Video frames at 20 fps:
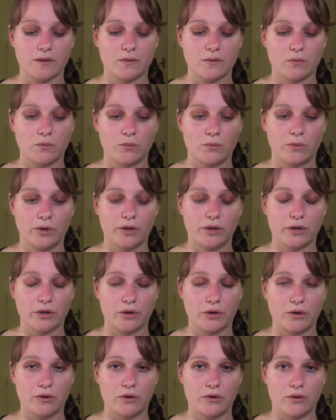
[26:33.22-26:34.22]
work
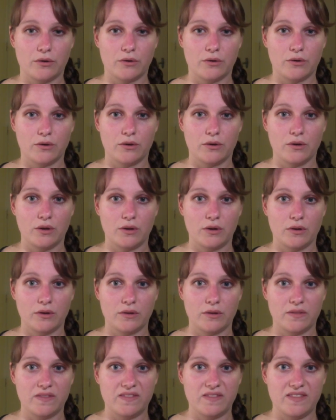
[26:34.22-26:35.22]
on
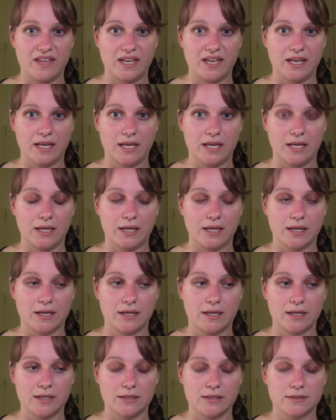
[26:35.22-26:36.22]
the
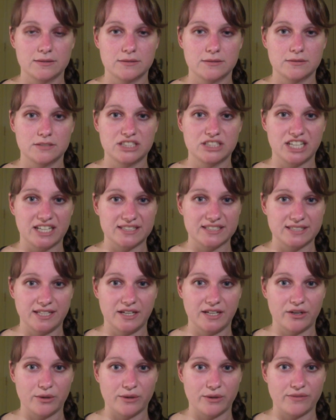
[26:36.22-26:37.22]

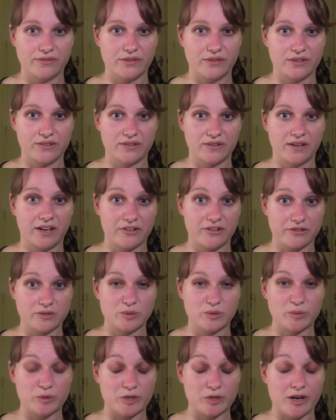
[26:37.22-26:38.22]
charting of this 100
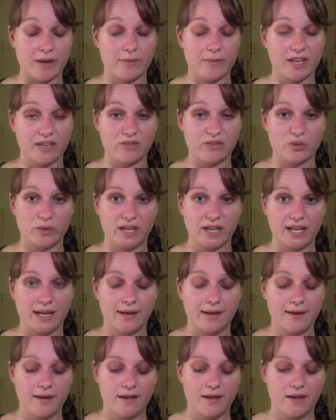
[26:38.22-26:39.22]
subscriber giveaway.
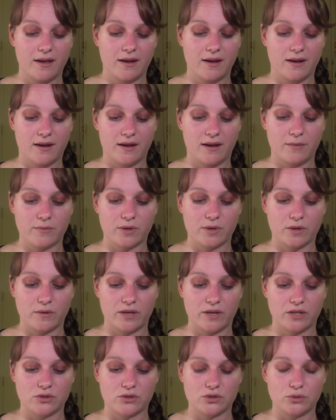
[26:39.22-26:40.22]
I'm
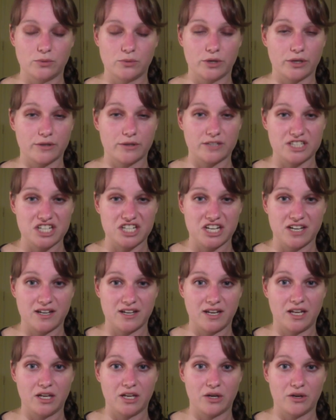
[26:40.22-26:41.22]
going to work on the
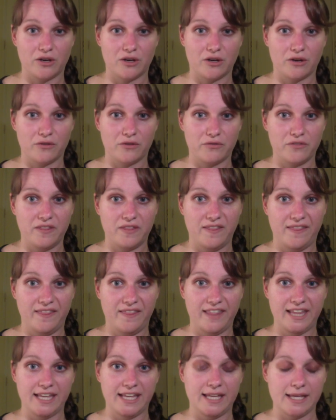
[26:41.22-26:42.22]
charting of
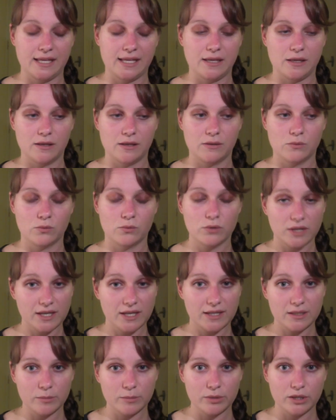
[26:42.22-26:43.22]
the
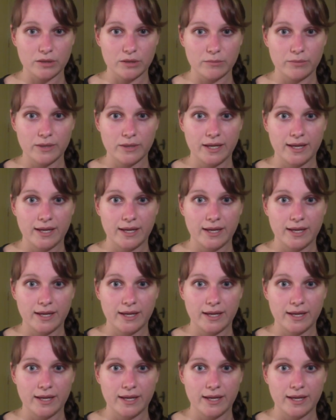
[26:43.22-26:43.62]
watercolour blob,